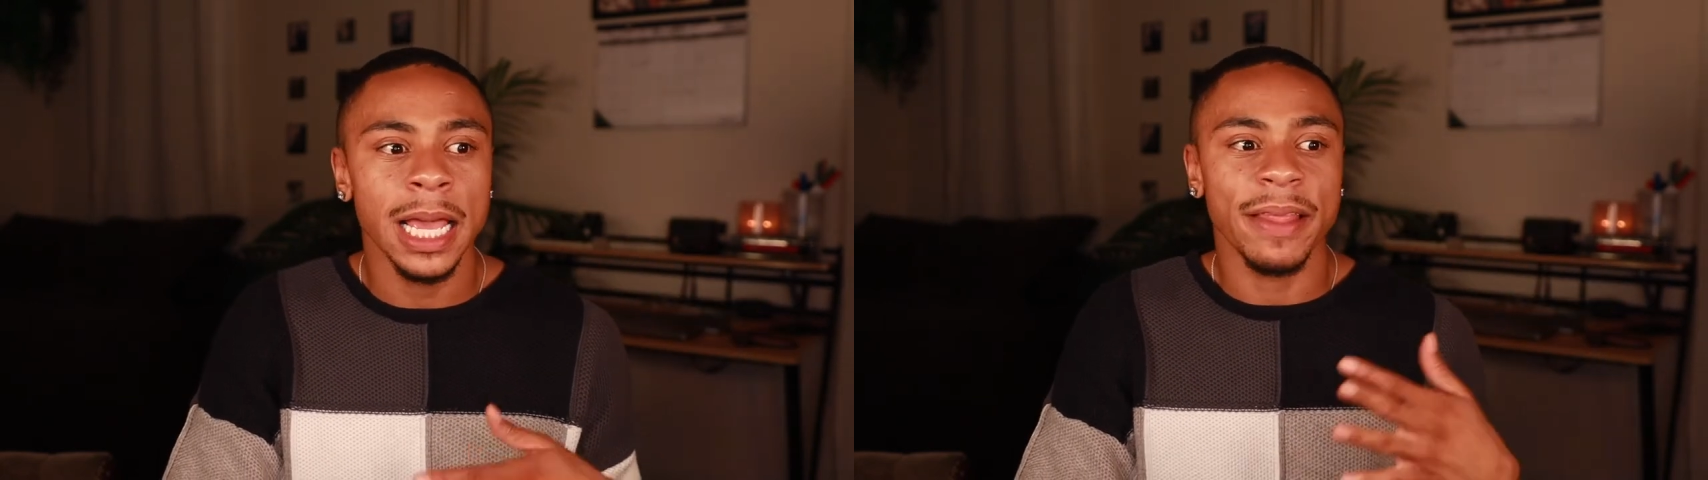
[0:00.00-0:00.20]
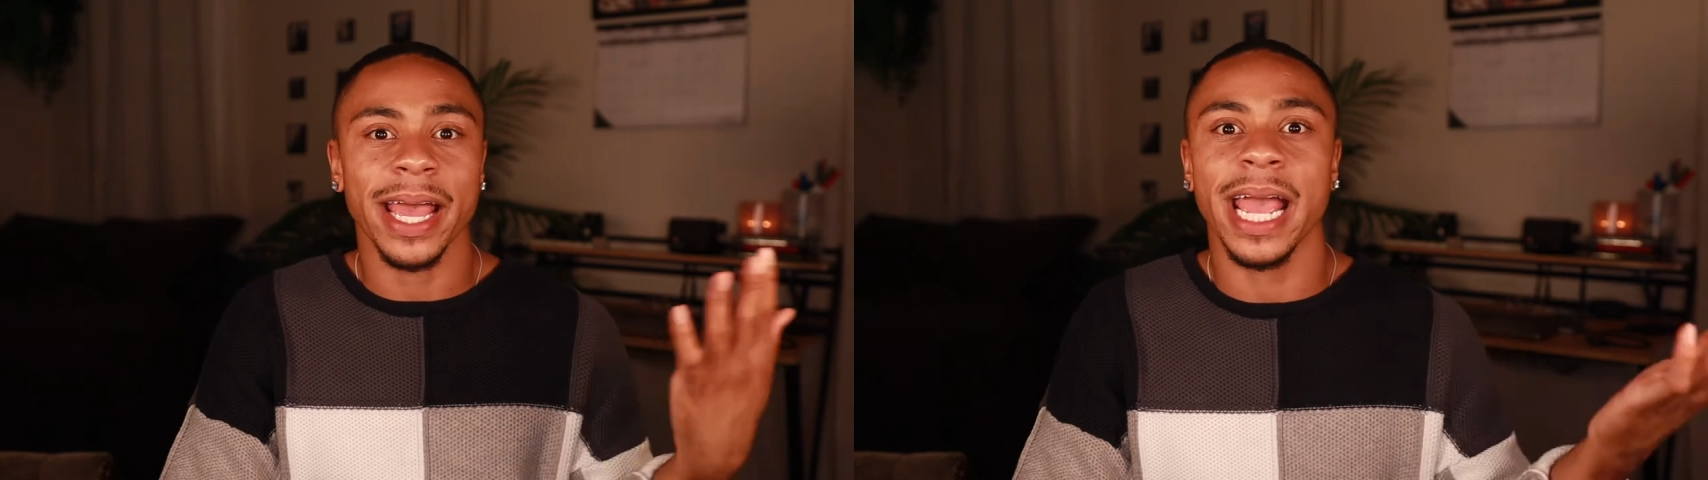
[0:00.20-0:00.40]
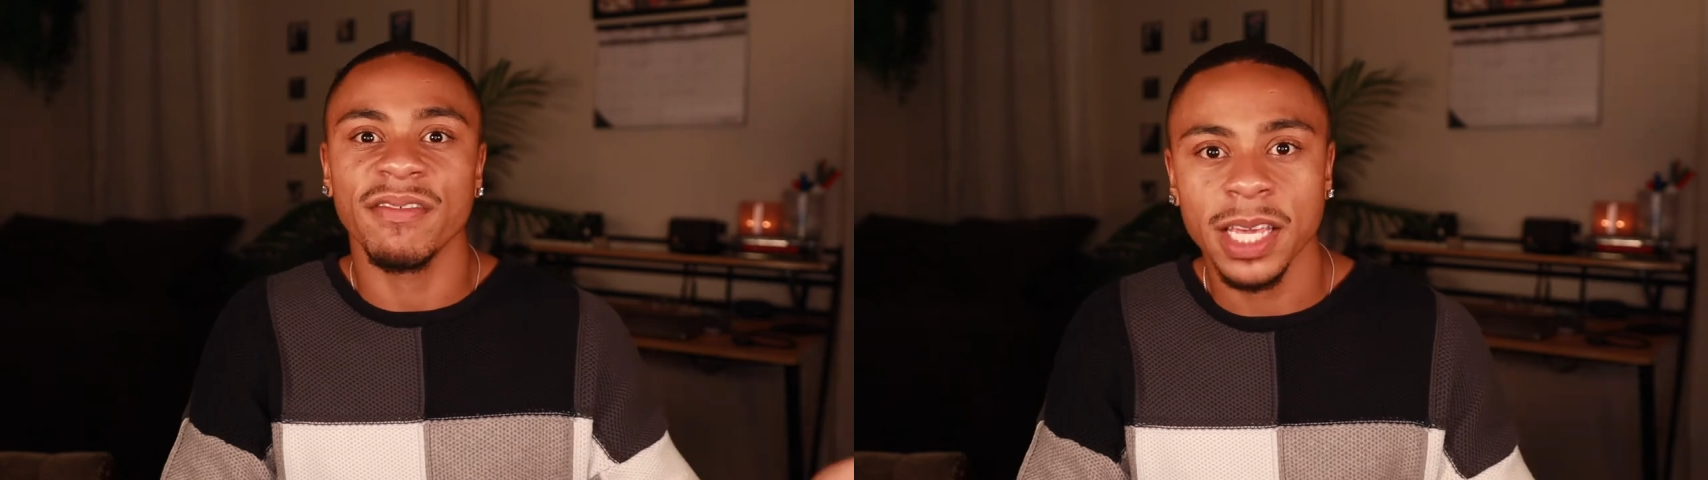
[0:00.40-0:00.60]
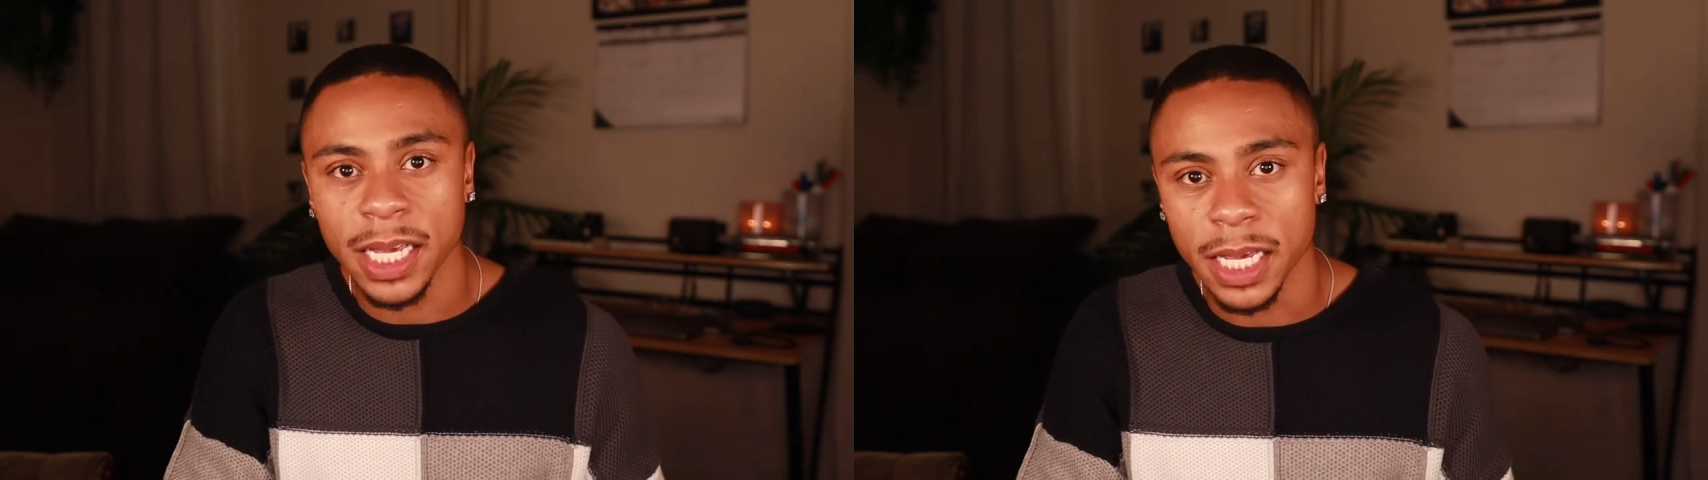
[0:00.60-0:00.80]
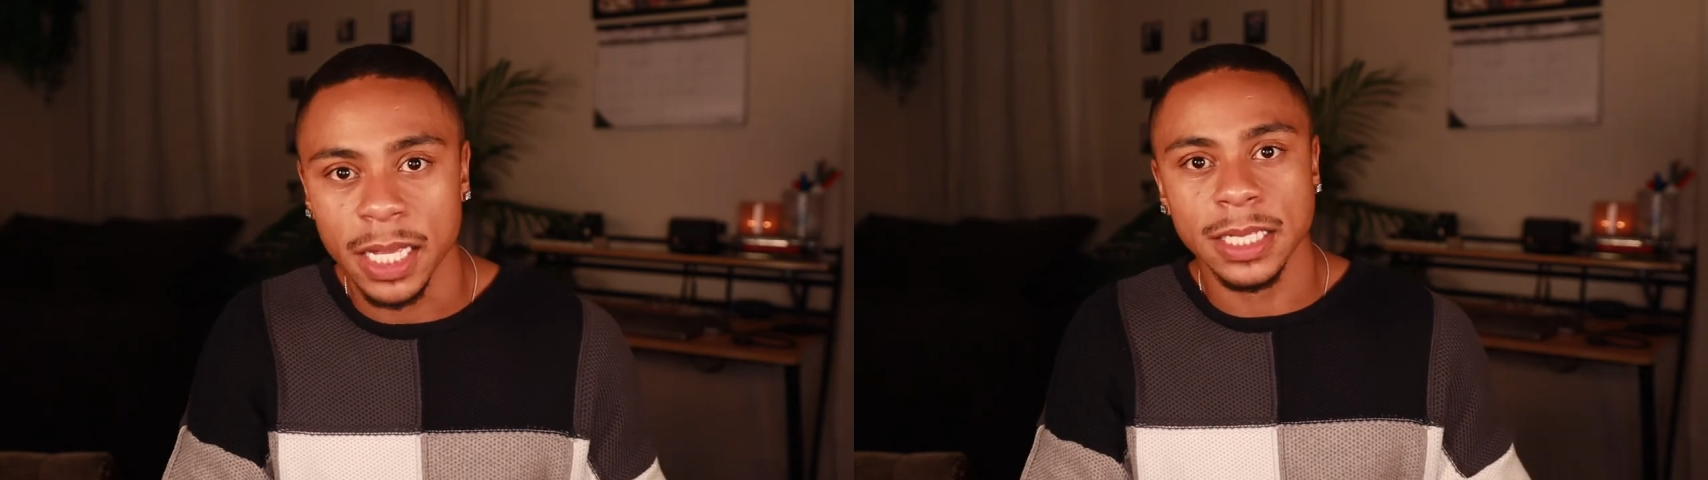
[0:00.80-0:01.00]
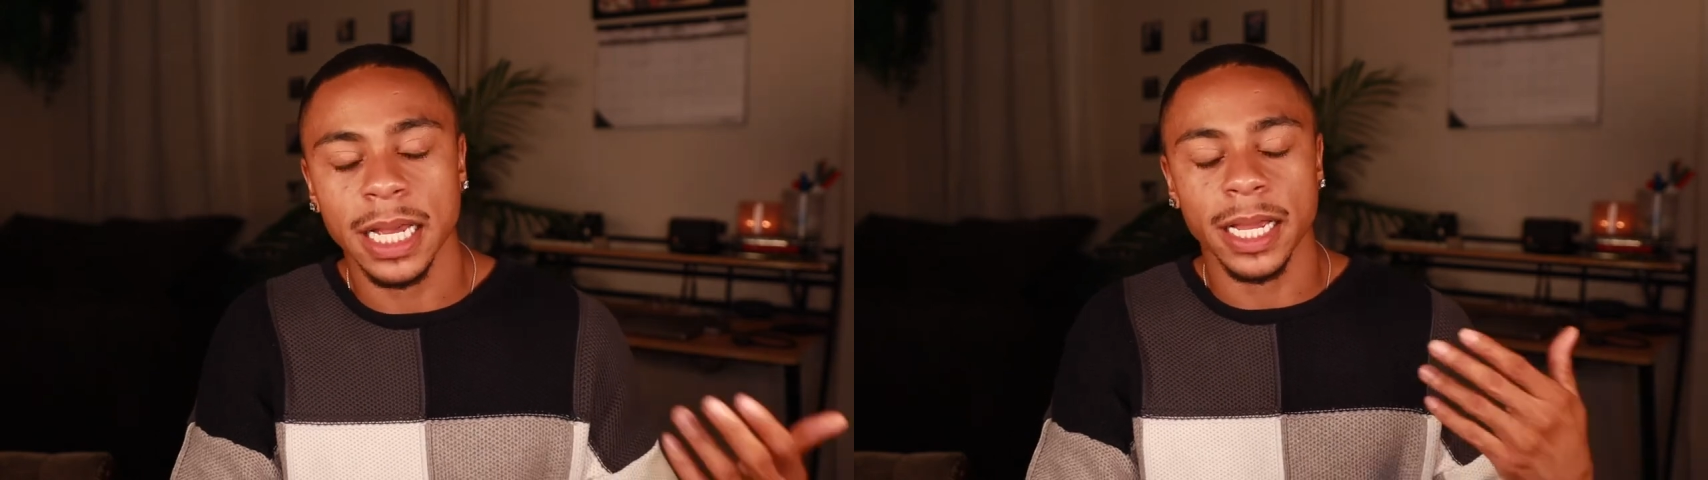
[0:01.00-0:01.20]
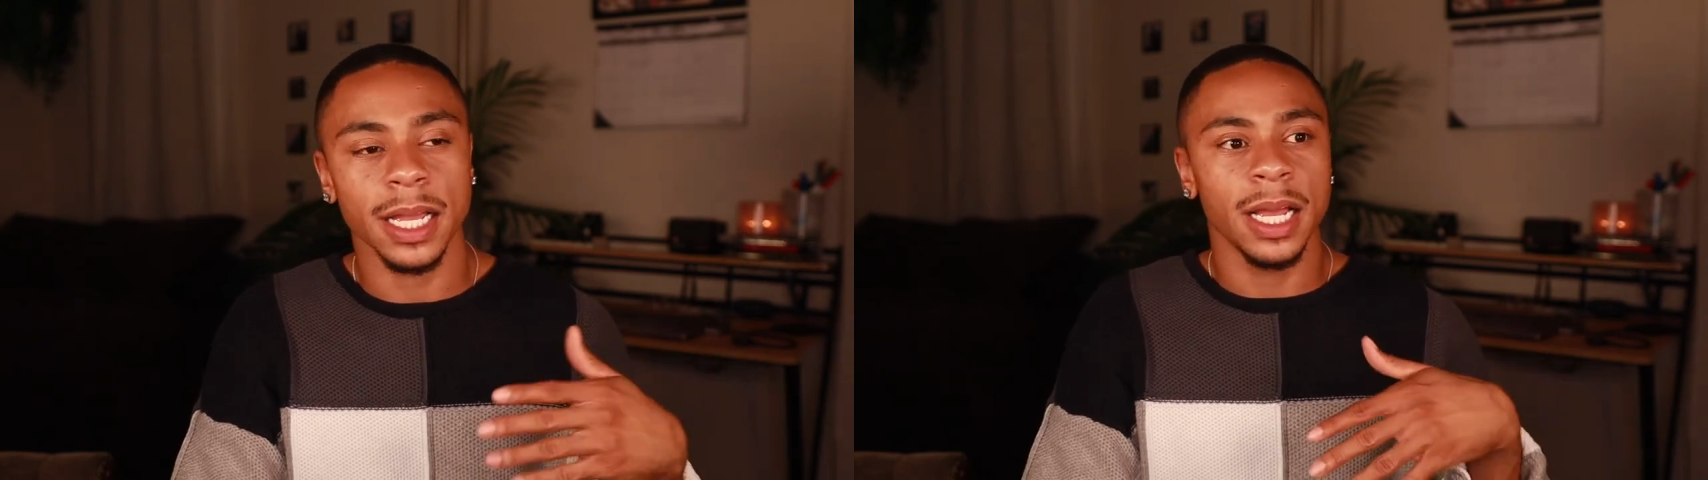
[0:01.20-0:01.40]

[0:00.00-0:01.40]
that have kids, like,